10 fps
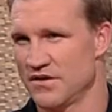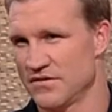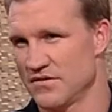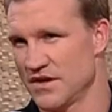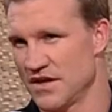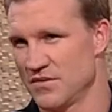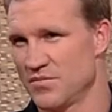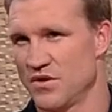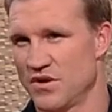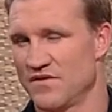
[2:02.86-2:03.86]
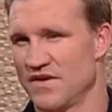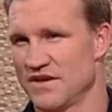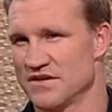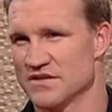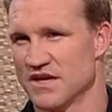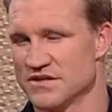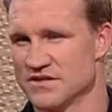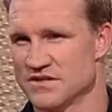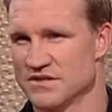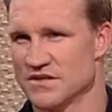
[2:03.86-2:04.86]
that he and Purdy have had
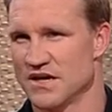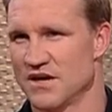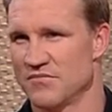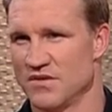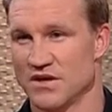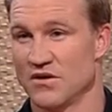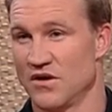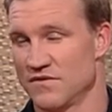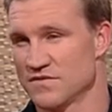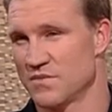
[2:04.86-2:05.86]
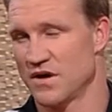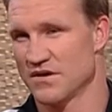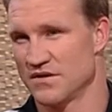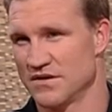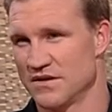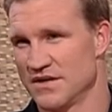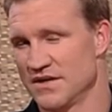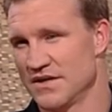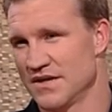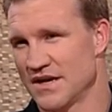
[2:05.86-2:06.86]
discussions. Uh, Mick and I have spoken
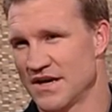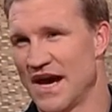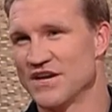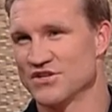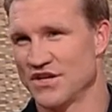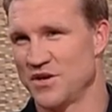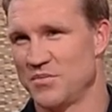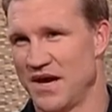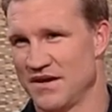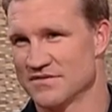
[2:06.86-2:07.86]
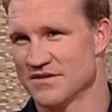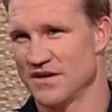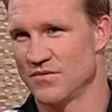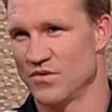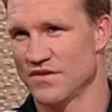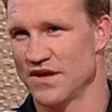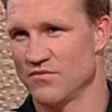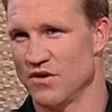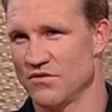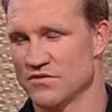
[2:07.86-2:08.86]
occasionally about um, what that
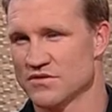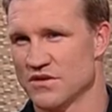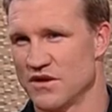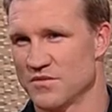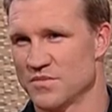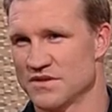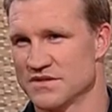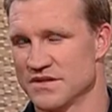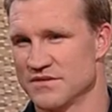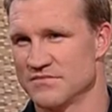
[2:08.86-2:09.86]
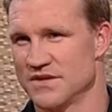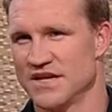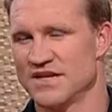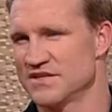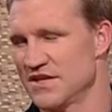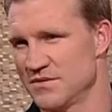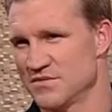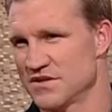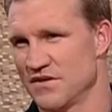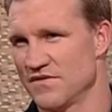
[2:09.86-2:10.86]
role looks like, but um, and he said
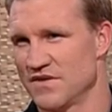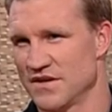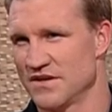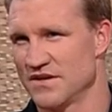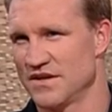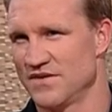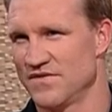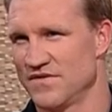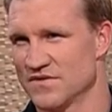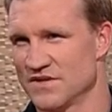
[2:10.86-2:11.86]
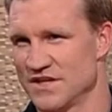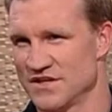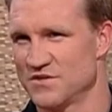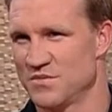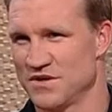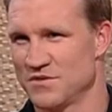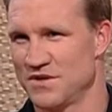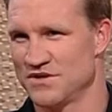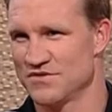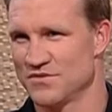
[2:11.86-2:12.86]
himself that it, he feels it needs to be
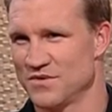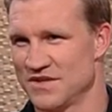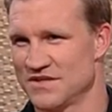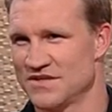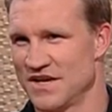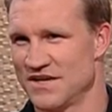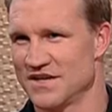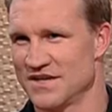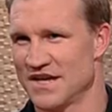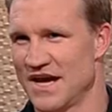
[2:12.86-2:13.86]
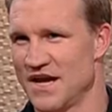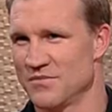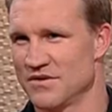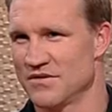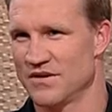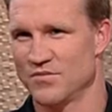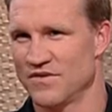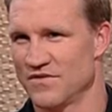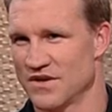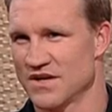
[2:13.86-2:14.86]
commensurate with his standing in the game, and, and
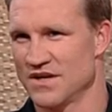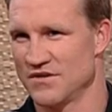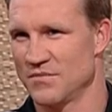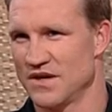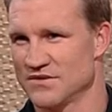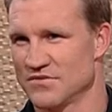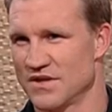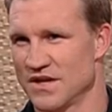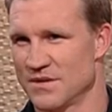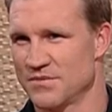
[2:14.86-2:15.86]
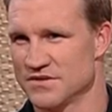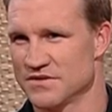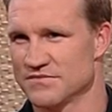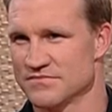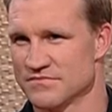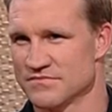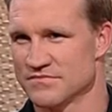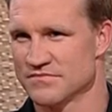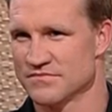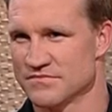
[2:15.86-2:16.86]
we're very keen to make sure that happens. But uh,
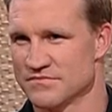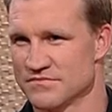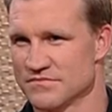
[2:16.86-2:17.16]
occasionally doesn't